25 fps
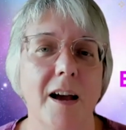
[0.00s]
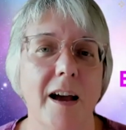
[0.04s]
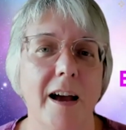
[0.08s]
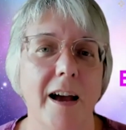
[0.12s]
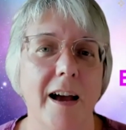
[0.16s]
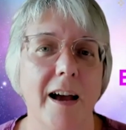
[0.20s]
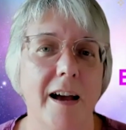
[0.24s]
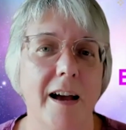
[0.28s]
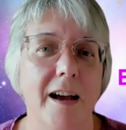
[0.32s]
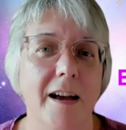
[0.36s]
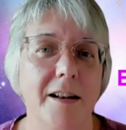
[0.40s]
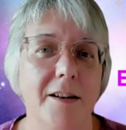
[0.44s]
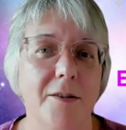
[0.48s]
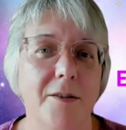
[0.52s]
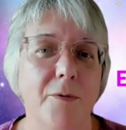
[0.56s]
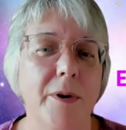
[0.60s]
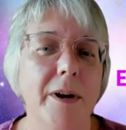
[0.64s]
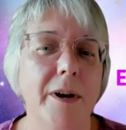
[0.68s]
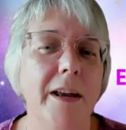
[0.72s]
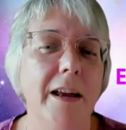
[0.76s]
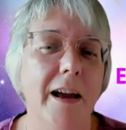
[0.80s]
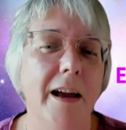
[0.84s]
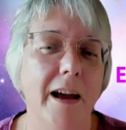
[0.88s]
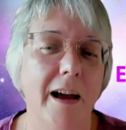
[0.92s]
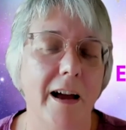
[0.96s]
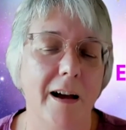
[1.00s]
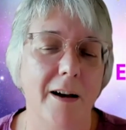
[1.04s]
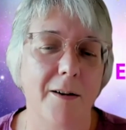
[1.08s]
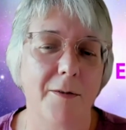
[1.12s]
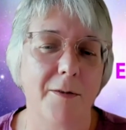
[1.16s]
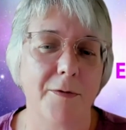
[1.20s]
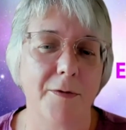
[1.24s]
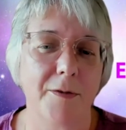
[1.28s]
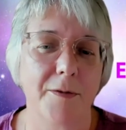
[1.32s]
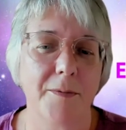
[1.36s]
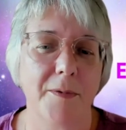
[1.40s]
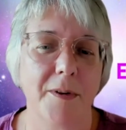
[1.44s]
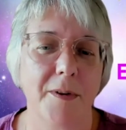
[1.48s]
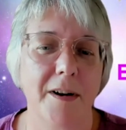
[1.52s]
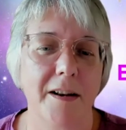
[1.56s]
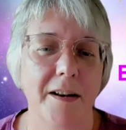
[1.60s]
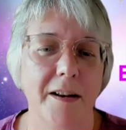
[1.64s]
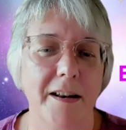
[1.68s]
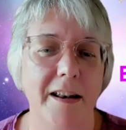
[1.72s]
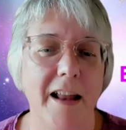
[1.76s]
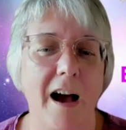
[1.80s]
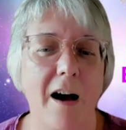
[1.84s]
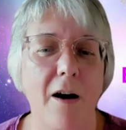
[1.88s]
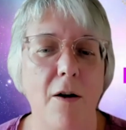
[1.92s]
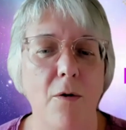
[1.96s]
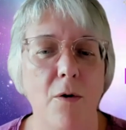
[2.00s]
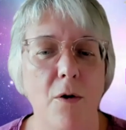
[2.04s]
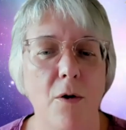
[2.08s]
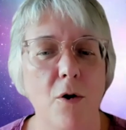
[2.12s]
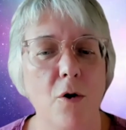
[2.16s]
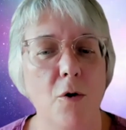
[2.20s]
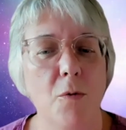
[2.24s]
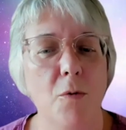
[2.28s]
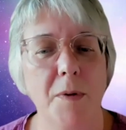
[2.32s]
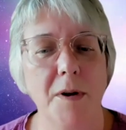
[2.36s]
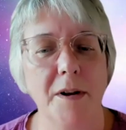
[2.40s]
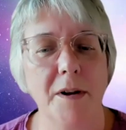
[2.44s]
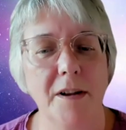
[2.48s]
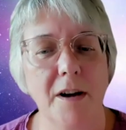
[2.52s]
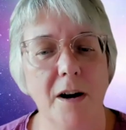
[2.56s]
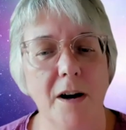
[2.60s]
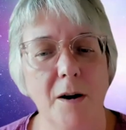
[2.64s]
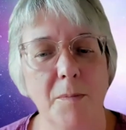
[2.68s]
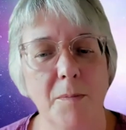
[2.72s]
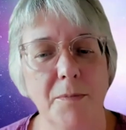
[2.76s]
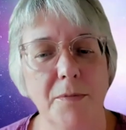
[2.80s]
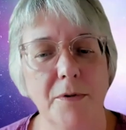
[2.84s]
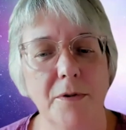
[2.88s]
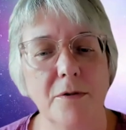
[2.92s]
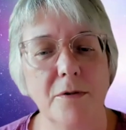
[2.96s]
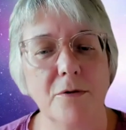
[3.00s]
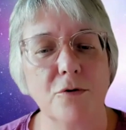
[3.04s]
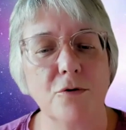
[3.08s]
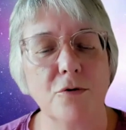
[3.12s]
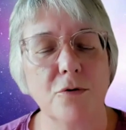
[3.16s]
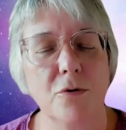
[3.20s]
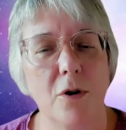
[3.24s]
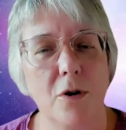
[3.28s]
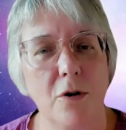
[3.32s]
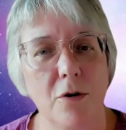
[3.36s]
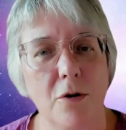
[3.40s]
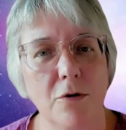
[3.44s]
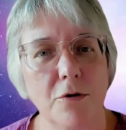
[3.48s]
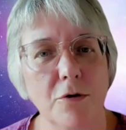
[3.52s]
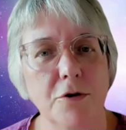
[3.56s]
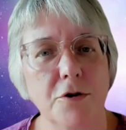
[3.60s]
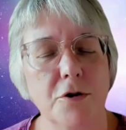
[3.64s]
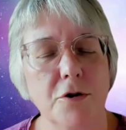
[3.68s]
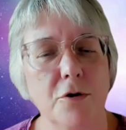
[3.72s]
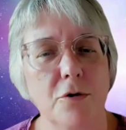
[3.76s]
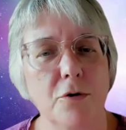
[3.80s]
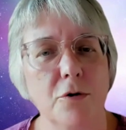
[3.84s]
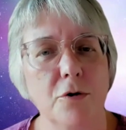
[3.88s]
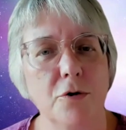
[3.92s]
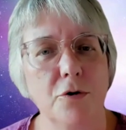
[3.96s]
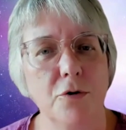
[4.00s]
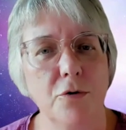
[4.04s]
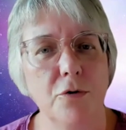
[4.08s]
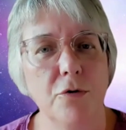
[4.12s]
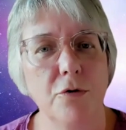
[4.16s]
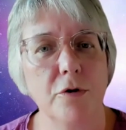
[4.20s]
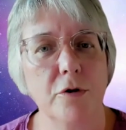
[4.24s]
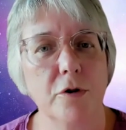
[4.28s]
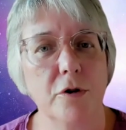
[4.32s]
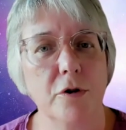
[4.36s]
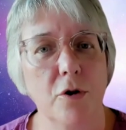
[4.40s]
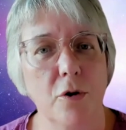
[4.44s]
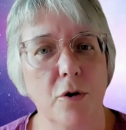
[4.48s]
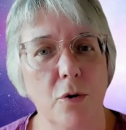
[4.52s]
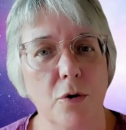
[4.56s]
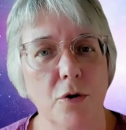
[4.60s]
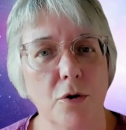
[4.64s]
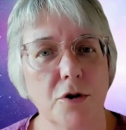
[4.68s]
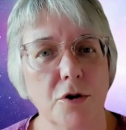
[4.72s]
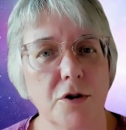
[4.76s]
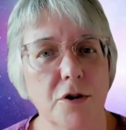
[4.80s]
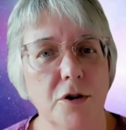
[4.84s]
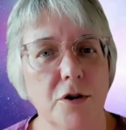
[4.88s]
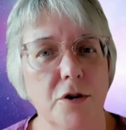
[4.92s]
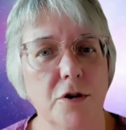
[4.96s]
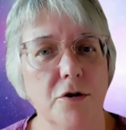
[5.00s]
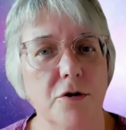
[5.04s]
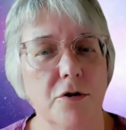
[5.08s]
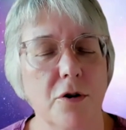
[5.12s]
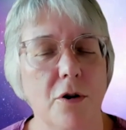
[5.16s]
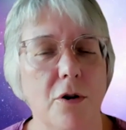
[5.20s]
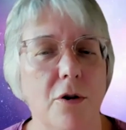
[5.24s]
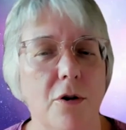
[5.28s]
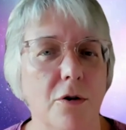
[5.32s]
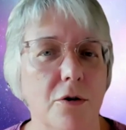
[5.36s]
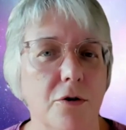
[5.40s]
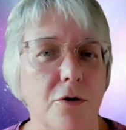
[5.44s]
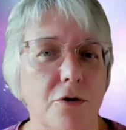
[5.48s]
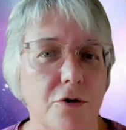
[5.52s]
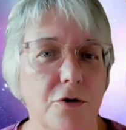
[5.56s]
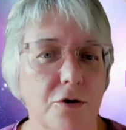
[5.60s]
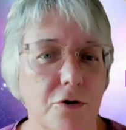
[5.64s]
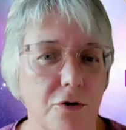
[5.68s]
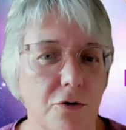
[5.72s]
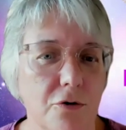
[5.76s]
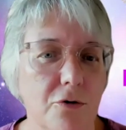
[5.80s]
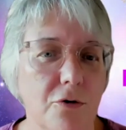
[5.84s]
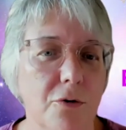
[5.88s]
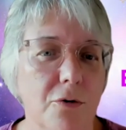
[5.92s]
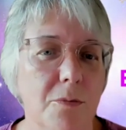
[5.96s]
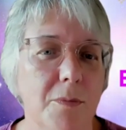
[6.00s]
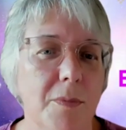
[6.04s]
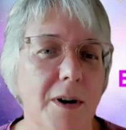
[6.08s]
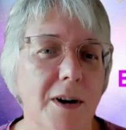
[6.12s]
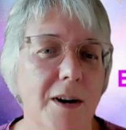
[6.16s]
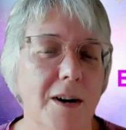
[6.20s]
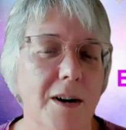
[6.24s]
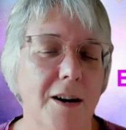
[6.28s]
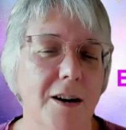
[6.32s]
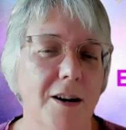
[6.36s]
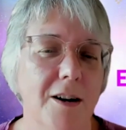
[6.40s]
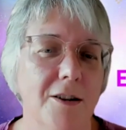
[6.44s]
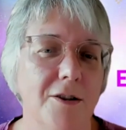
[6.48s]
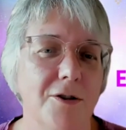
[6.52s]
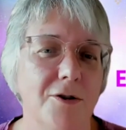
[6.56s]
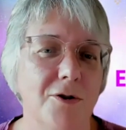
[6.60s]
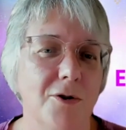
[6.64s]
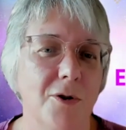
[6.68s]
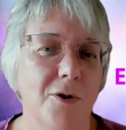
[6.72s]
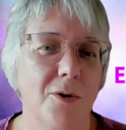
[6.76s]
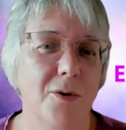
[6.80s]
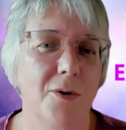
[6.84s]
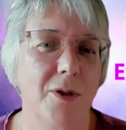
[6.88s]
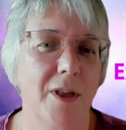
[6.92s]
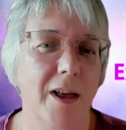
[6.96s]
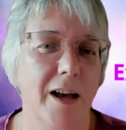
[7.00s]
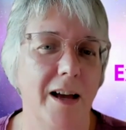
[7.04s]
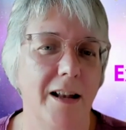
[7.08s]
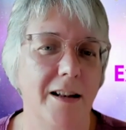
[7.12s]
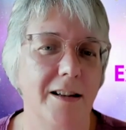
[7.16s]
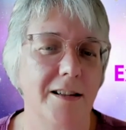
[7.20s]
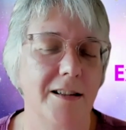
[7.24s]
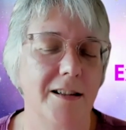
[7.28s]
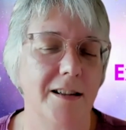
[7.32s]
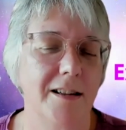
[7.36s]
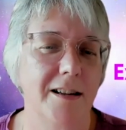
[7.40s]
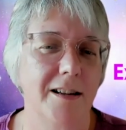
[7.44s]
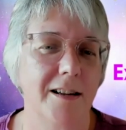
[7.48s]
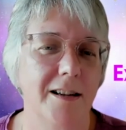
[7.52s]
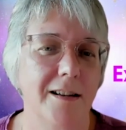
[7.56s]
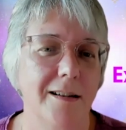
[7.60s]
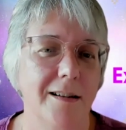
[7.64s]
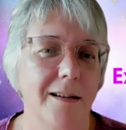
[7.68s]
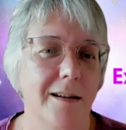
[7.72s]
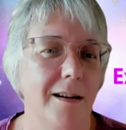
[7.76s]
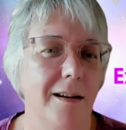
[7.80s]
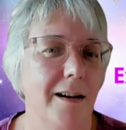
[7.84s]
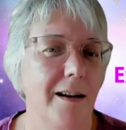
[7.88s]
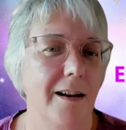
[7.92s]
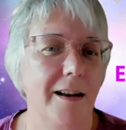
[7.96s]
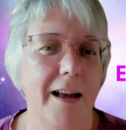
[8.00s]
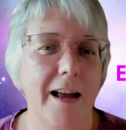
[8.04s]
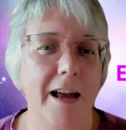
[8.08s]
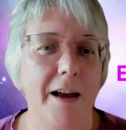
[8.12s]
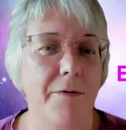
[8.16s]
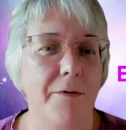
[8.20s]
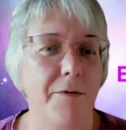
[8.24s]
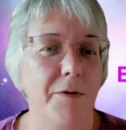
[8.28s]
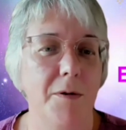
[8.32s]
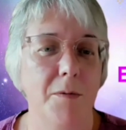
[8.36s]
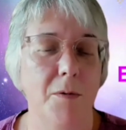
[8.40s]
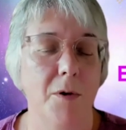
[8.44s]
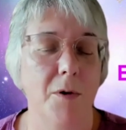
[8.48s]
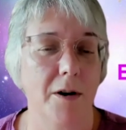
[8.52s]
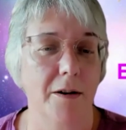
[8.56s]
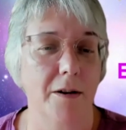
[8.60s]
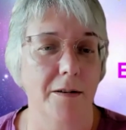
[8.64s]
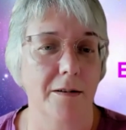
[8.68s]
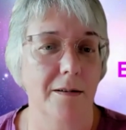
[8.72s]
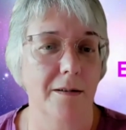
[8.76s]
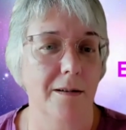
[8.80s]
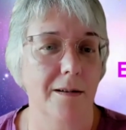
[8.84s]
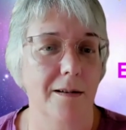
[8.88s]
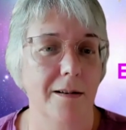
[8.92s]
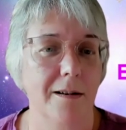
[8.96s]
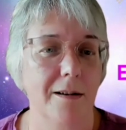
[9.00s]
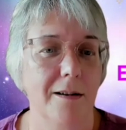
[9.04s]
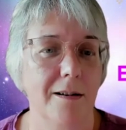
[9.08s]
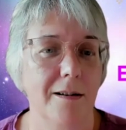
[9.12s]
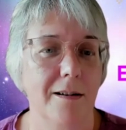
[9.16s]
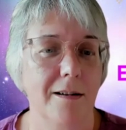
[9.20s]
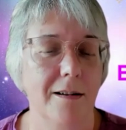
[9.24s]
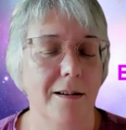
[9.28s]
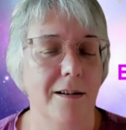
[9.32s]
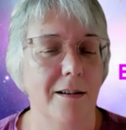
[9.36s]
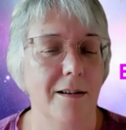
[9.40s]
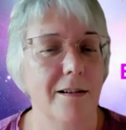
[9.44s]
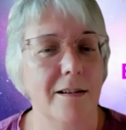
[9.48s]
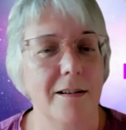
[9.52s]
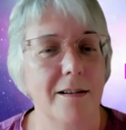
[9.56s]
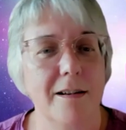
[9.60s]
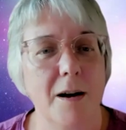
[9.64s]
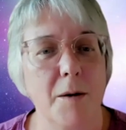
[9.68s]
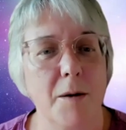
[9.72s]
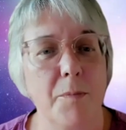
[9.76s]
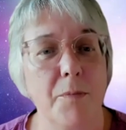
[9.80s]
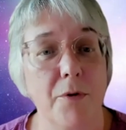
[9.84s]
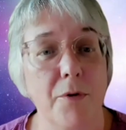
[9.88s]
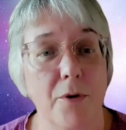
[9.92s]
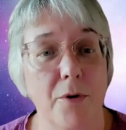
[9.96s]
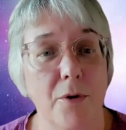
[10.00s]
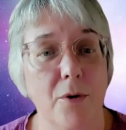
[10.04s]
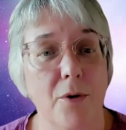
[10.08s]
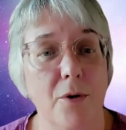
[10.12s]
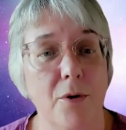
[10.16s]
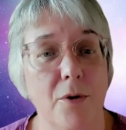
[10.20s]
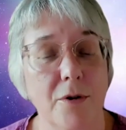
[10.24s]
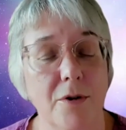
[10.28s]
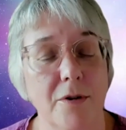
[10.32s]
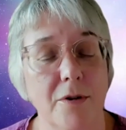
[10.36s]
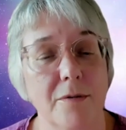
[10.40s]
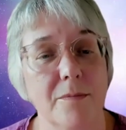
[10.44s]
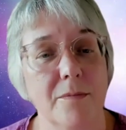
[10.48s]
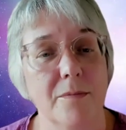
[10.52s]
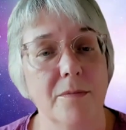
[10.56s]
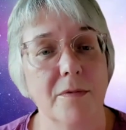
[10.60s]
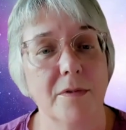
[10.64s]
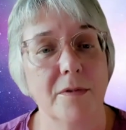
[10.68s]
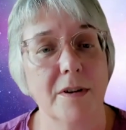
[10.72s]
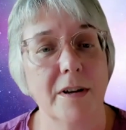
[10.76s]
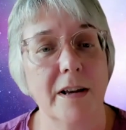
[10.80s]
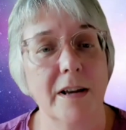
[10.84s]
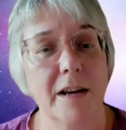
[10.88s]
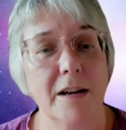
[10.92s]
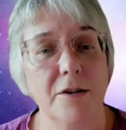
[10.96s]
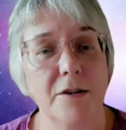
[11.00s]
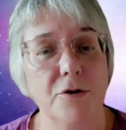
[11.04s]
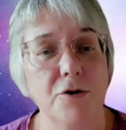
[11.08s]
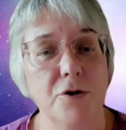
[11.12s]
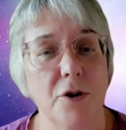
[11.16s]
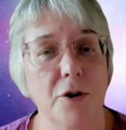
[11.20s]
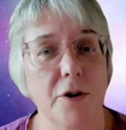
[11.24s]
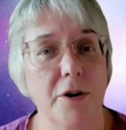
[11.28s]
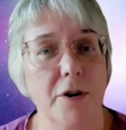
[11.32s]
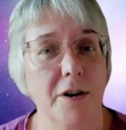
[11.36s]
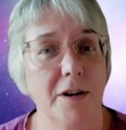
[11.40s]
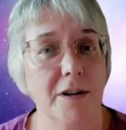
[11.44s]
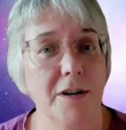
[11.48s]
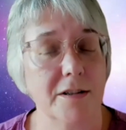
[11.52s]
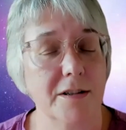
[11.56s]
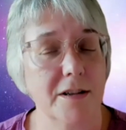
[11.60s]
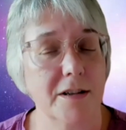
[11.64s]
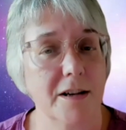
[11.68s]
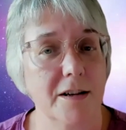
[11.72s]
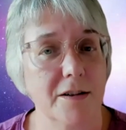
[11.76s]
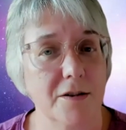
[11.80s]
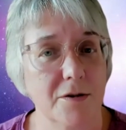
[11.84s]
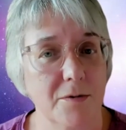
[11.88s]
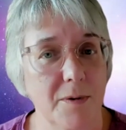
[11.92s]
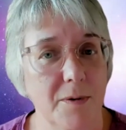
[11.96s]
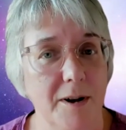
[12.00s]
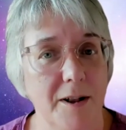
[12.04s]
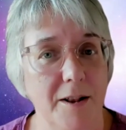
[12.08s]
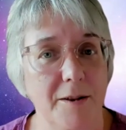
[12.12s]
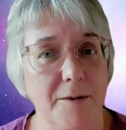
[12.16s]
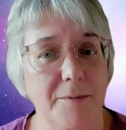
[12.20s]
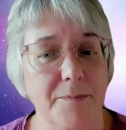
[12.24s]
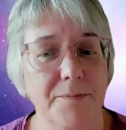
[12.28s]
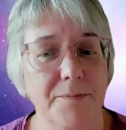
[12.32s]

And we have now opened up to also do the courses on Zoom so that everyone abroad can join us as well.